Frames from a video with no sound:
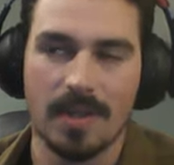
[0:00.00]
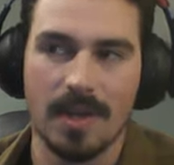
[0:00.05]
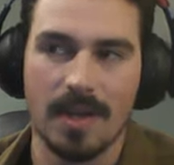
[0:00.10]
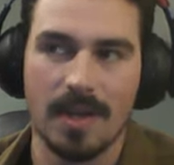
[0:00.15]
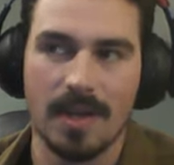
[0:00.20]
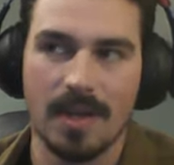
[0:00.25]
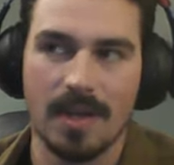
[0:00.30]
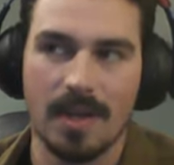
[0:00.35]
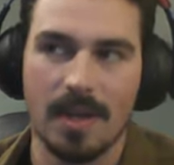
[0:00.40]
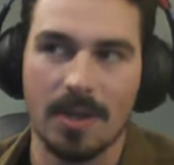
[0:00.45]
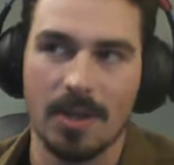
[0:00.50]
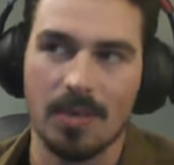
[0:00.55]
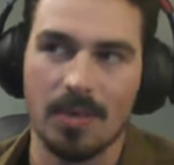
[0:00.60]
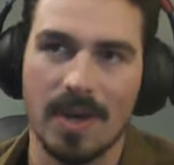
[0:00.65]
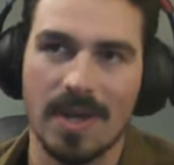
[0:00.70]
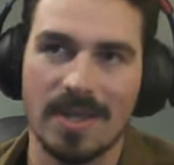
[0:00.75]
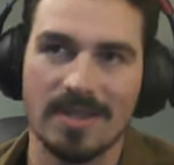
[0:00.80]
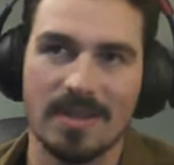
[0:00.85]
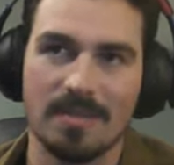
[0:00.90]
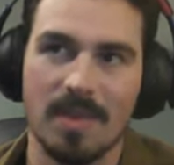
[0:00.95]

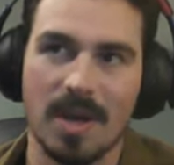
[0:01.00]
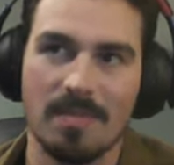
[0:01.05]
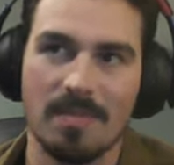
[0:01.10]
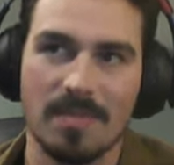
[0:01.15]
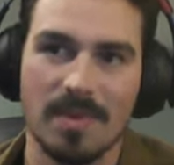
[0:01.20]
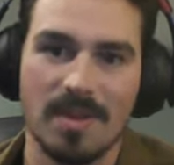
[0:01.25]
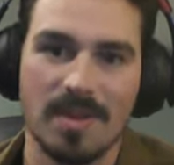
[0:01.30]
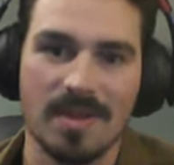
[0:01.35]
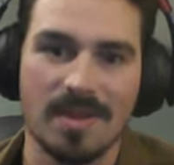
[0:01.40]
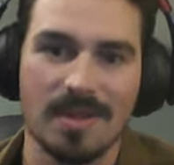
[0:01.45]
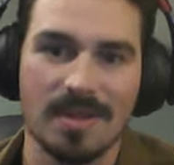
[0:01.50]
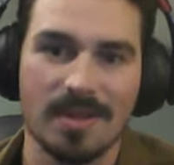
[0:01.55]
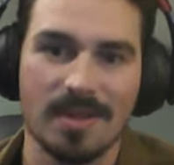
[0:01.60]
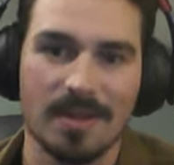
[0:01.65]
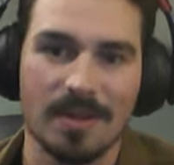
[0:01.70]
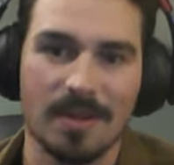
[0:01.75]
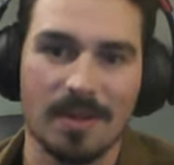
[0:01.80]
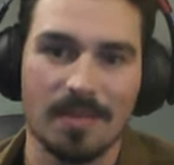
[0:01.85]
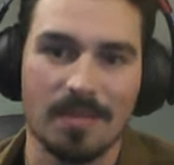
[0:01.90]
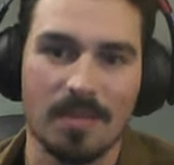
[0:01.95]
Otherwise, I might be, you
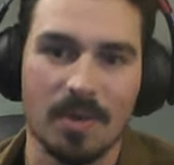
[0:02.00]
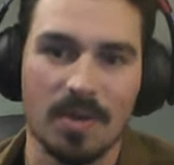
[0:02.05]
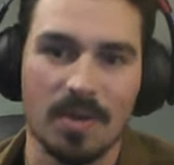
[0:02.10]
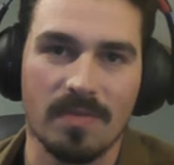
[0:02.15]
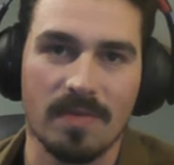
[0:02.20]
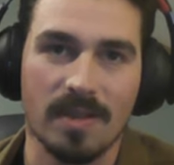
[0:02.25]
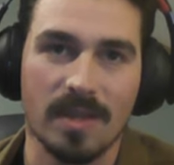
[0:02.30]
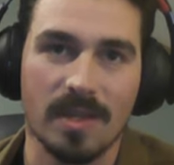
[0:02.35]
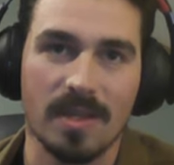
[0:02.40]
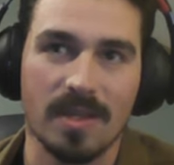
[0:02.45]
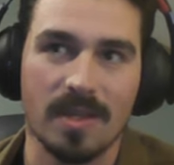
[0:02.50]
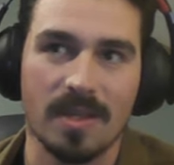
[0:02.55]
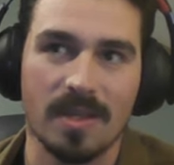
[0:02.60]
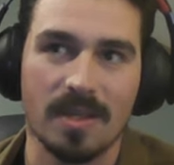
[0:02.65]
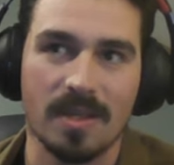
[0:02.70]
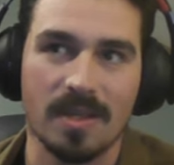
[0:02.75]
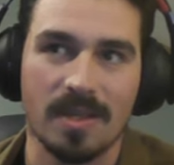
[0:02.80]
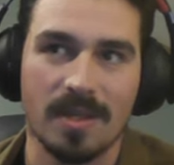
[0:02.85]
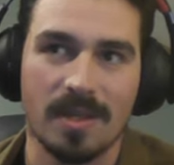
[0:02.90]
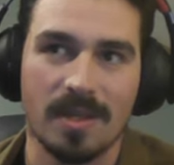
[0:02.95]
know, motivated to